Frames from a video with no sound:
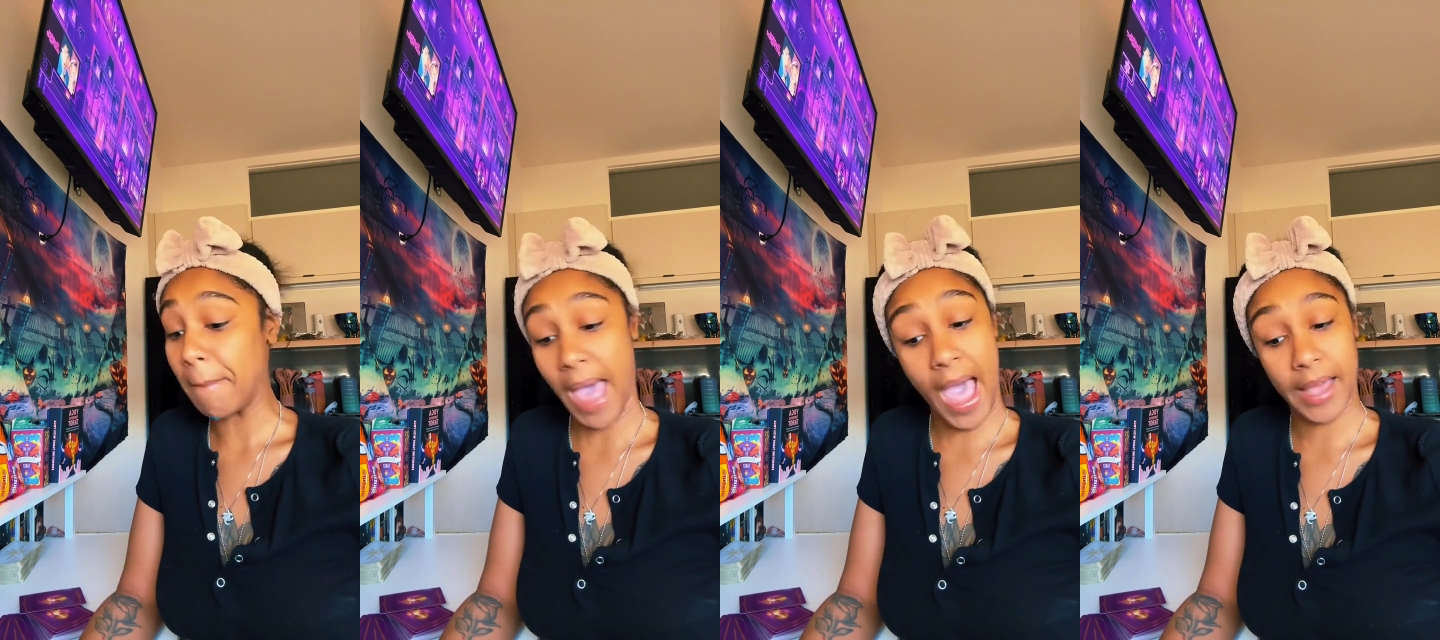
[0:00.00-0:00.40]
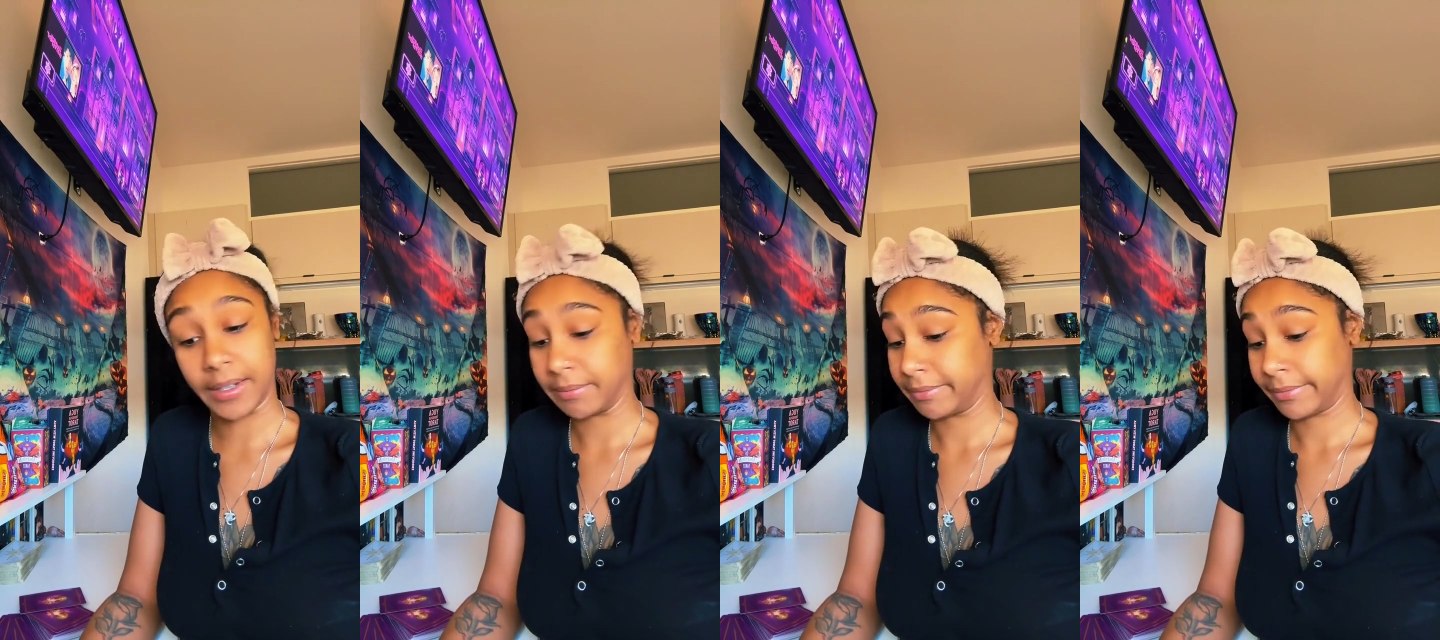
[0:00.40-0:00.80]

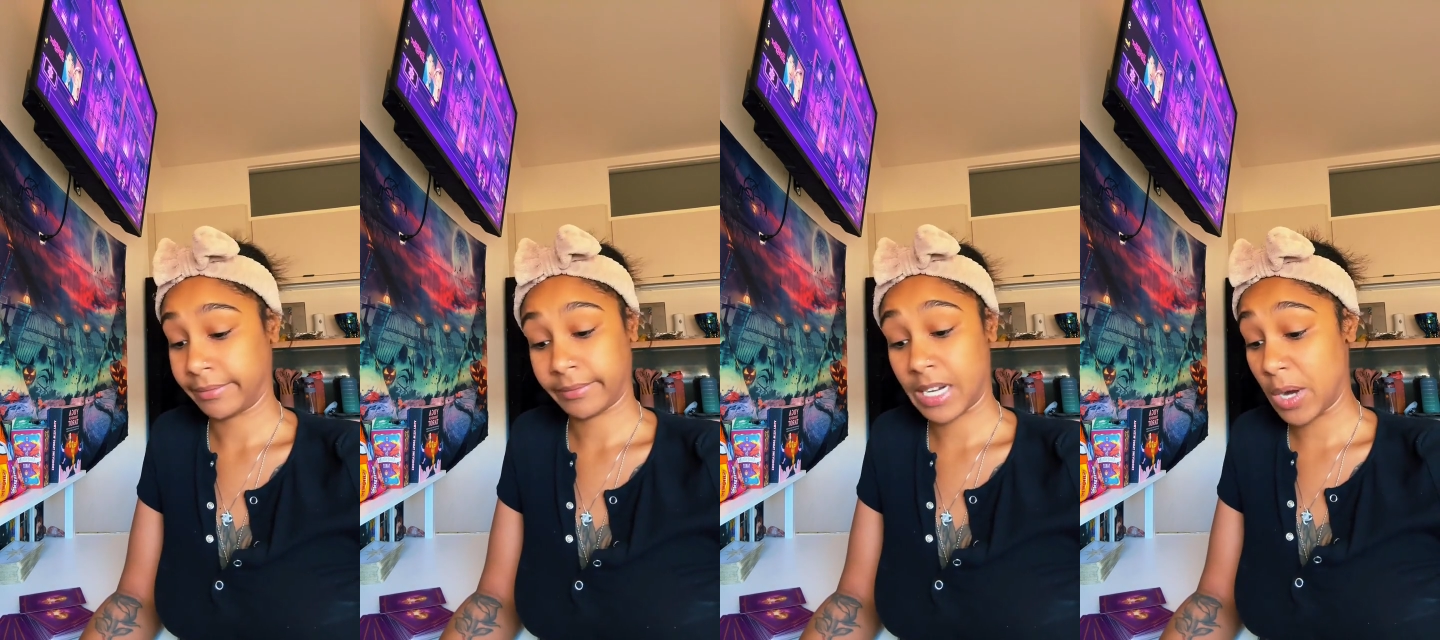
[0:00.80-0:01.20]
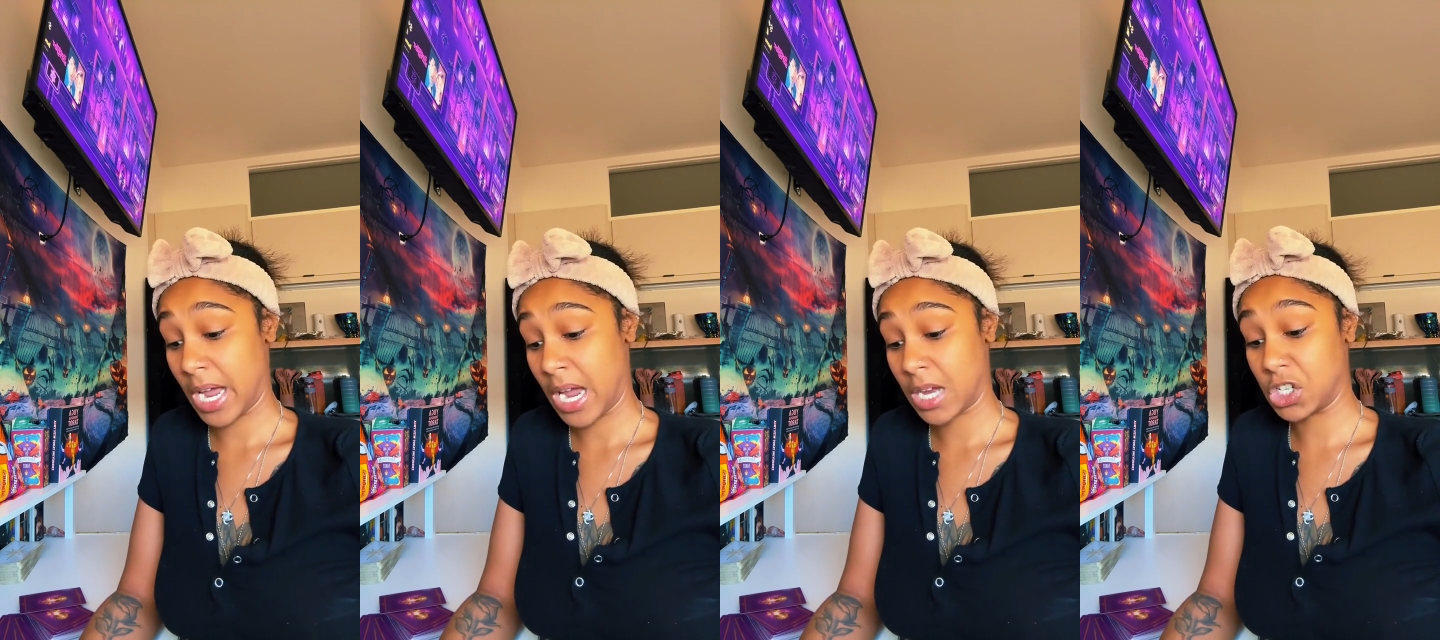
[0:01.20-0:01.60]
Mad.
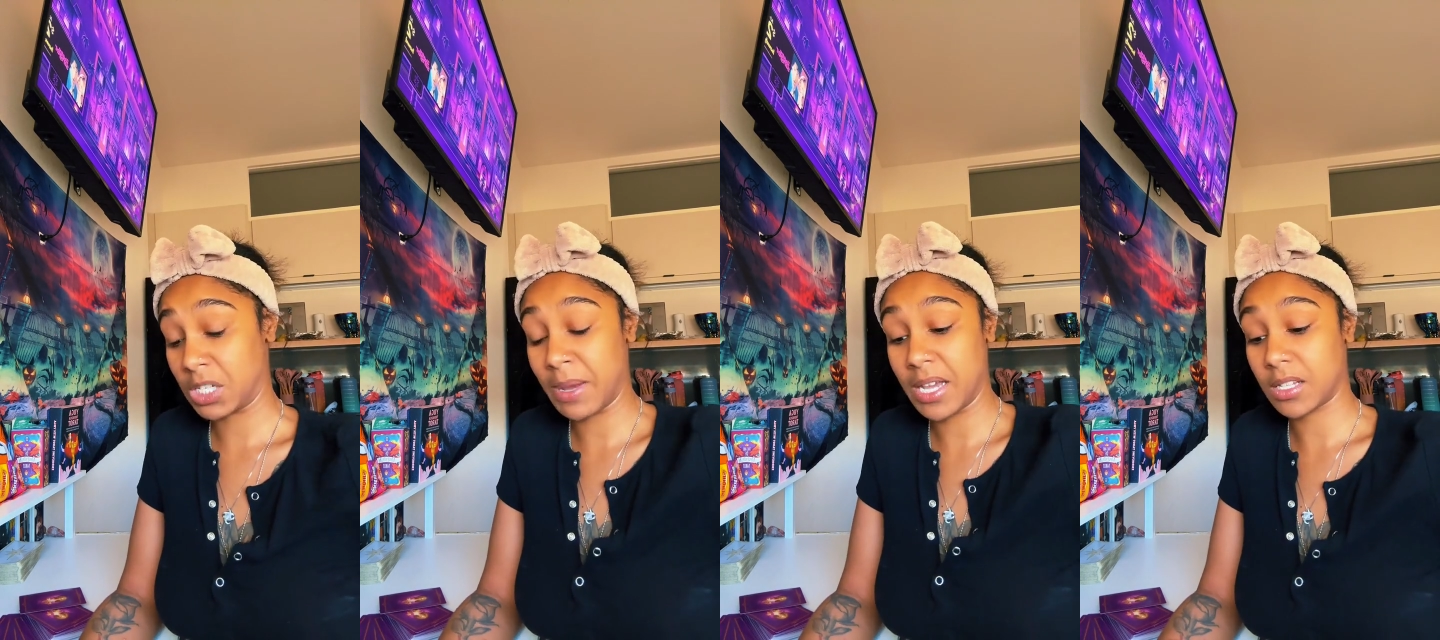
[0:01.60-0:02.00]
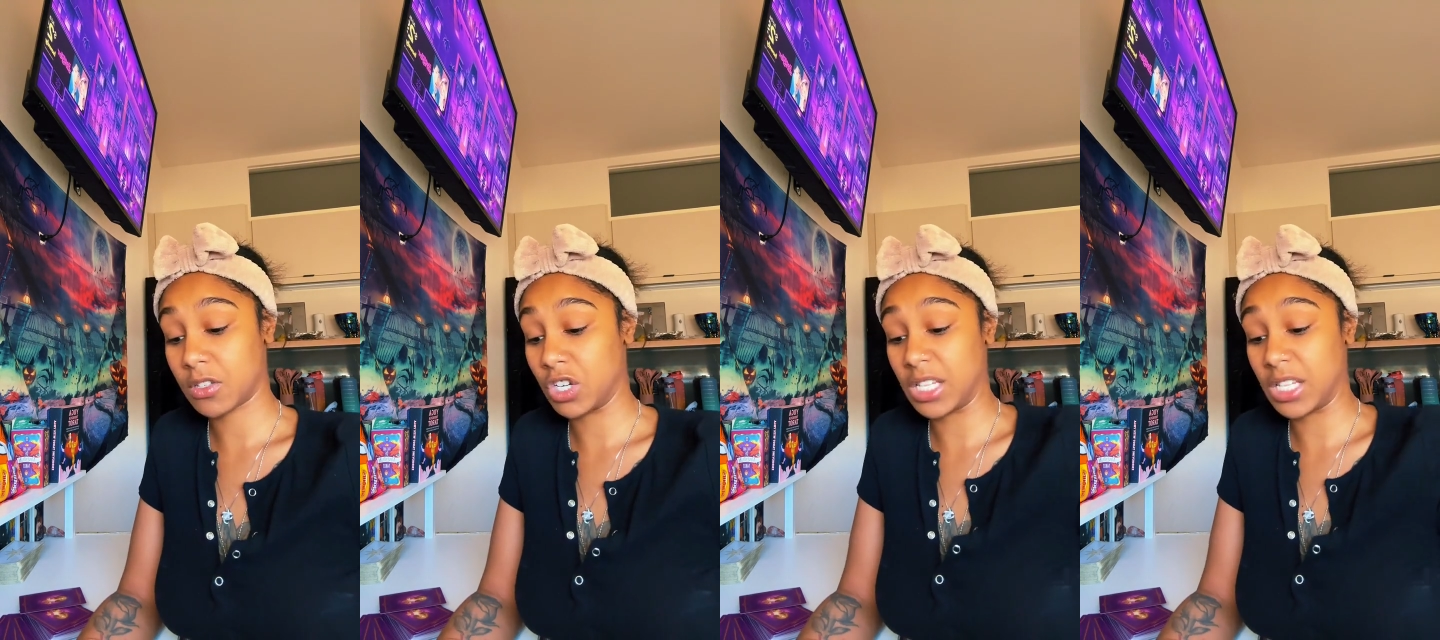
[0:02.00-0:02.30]
Okay? Just pissed.